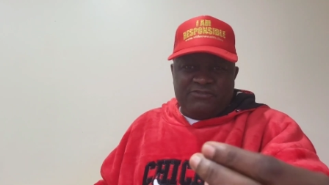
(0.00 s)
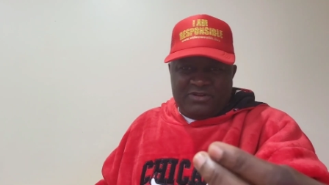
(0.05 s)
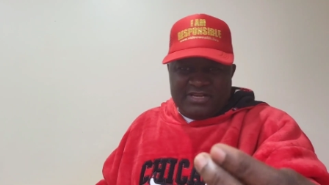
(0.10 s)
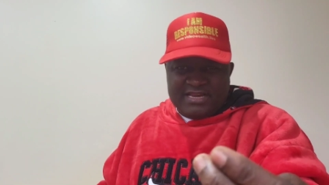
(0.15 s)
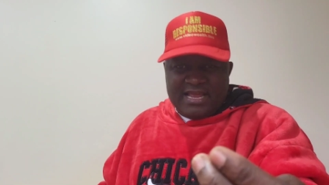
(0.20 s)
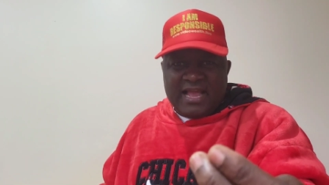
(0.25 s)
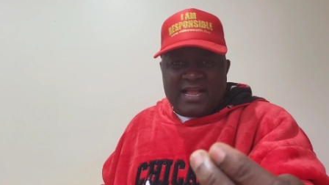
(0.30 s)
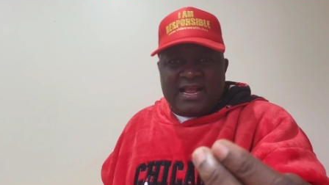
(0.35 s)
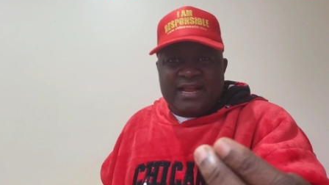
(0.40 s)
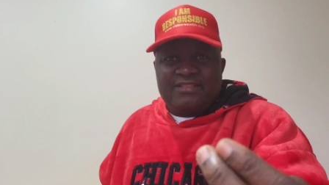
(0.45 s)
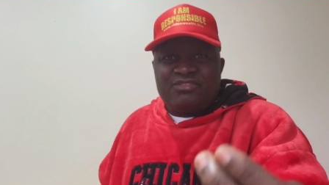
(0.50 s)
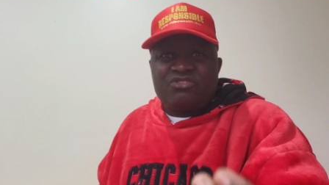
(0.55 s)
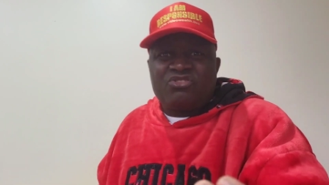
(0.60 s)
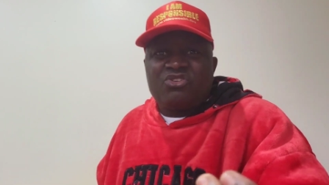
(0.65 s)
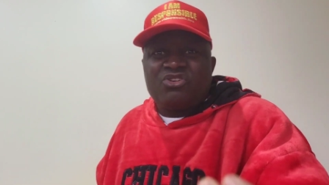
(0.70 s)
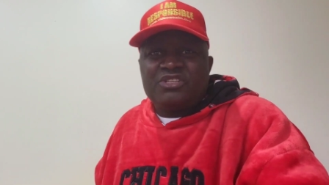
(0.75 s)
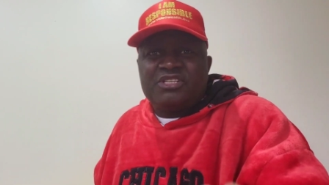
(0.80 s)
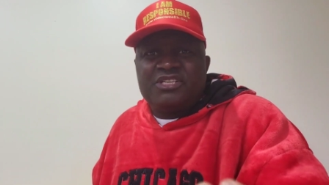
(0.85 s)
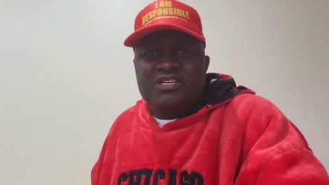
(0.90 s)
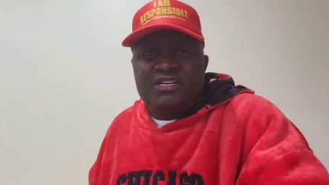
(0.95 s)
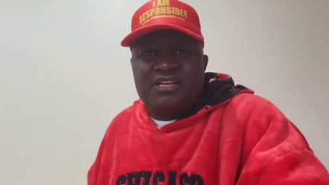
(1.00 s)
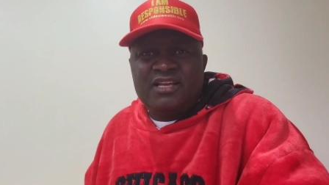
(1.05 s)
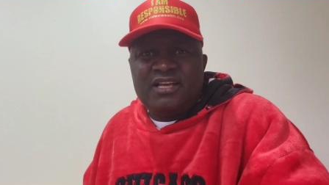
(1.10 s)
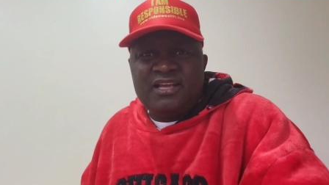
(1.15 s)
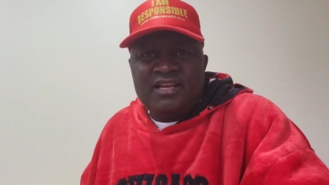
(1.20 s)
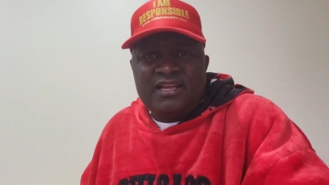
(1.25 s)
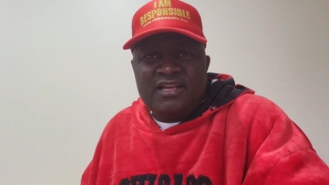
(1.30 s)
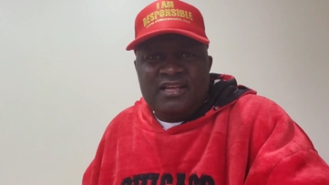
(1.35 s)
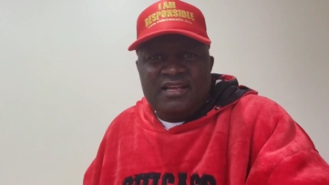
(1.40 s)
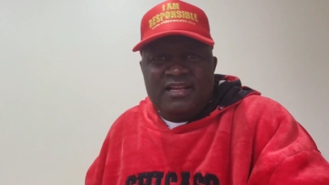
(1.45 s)
only i can touch
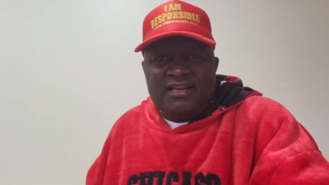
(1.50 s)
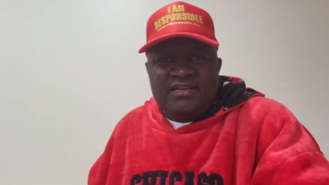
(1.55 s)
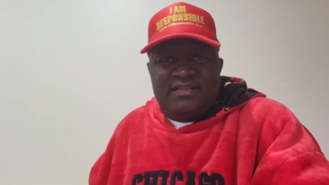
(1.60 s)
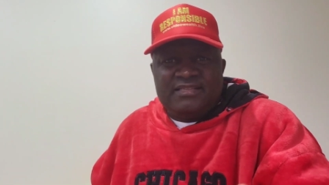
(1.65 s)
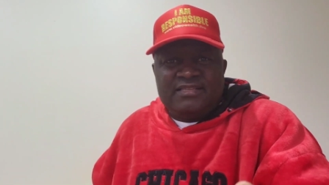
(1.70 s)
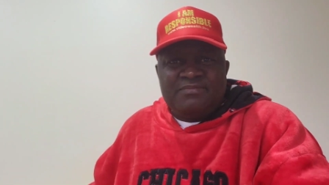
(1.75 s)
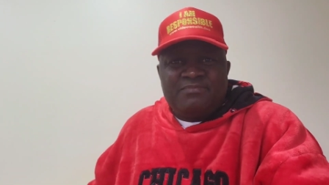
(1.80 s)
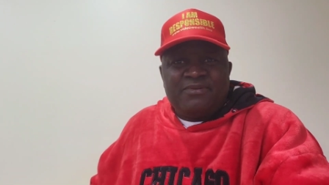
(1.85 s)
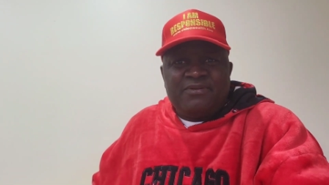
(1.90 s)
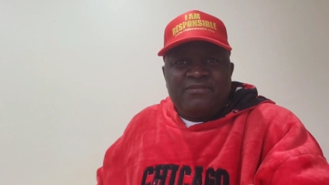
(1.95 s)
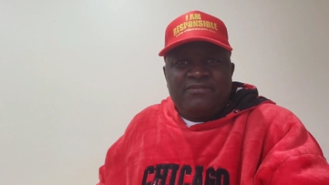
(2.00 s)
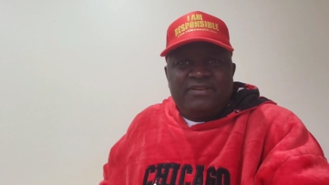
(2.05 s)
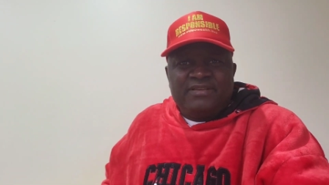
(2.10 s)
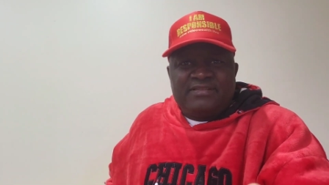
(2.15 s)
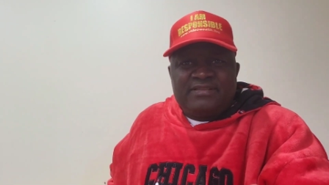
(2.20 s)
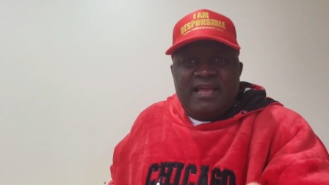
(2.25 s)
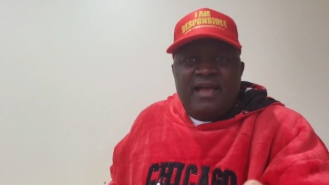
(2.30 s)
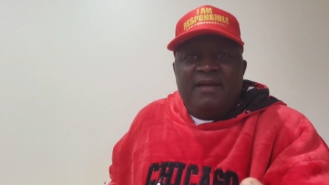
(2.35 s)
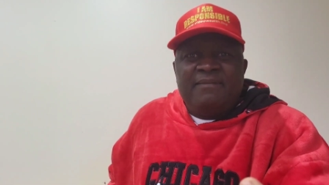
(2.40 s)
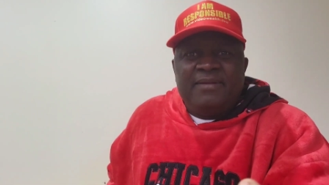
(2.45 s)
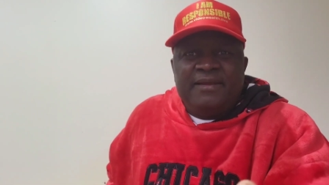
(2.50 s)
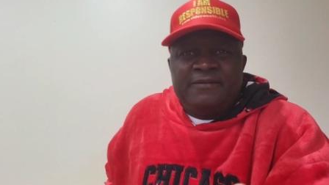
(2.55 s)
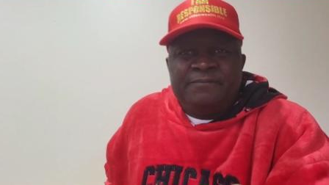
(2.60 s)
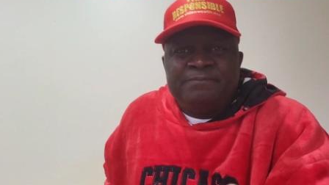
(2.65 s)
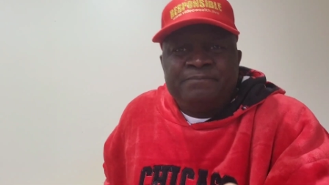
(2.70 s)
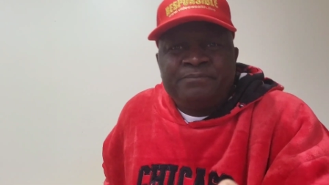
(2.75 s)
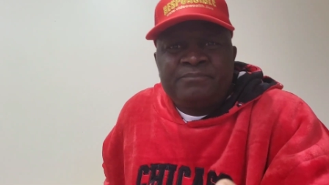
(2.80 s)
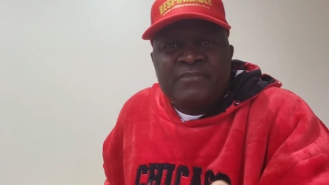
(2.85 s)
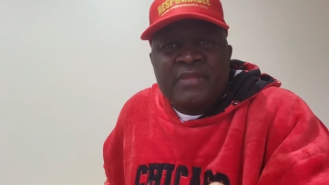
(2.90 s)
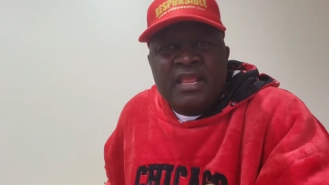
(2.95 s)
the tip of his garment
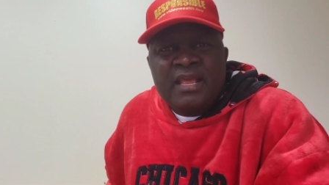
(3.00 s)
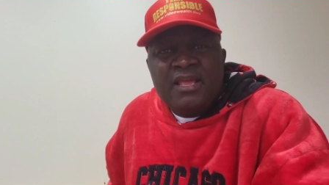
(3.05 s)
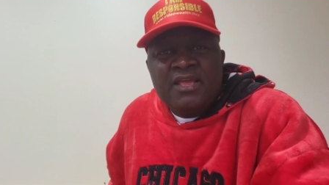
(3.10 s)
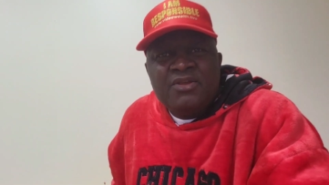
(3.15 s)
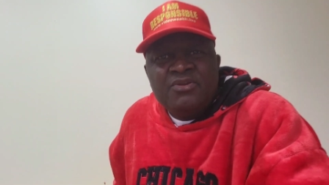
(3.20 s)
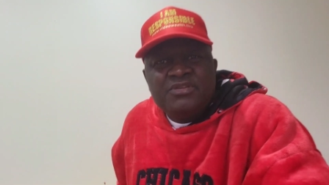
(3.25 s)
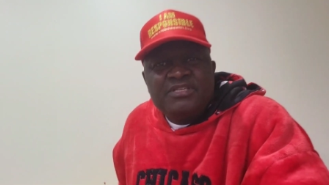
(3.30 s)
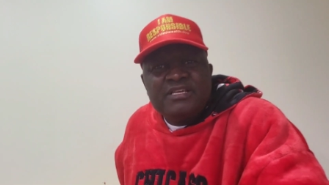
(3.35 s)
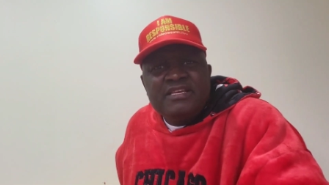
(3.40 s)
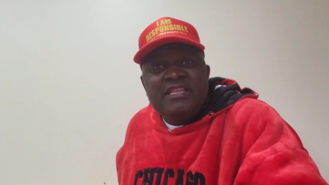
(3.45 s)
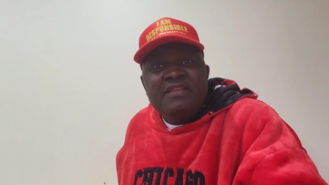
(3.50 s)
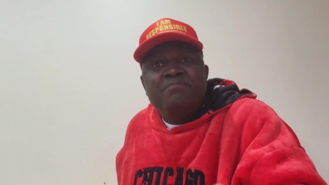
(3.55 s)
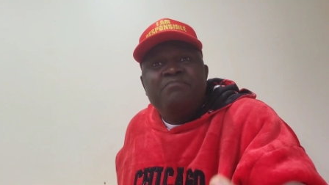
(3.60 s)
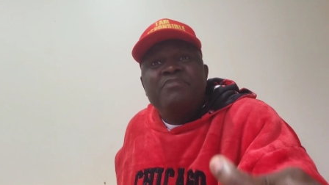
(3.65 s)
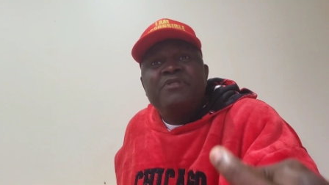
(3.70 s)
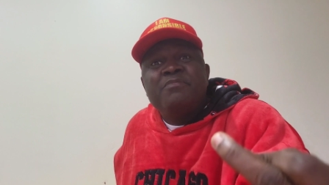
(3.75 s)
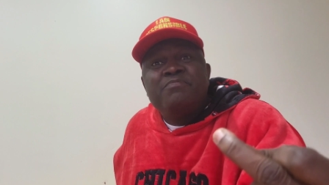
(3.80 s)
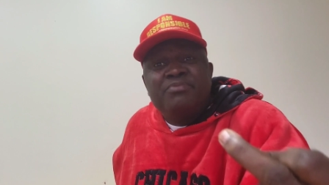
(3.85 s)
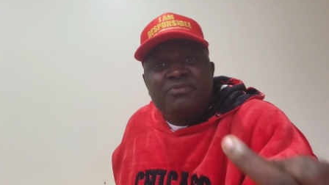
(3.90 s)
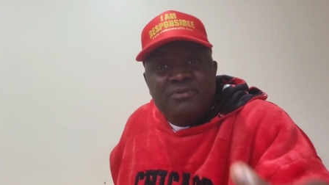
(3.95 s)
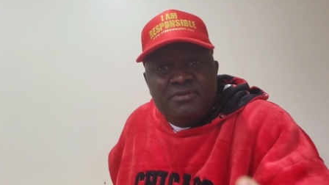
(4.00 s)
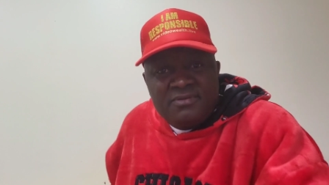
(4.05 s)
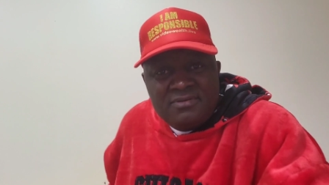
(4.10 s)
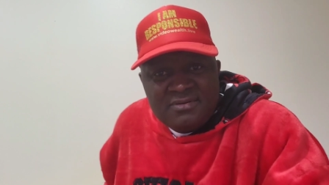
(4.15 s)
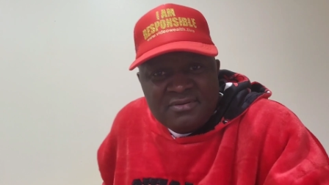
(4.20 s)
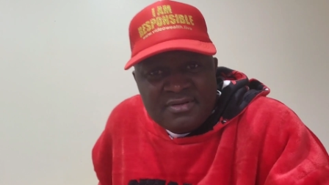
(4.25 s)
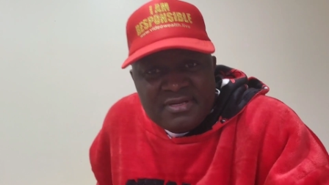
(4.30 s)
you see, the people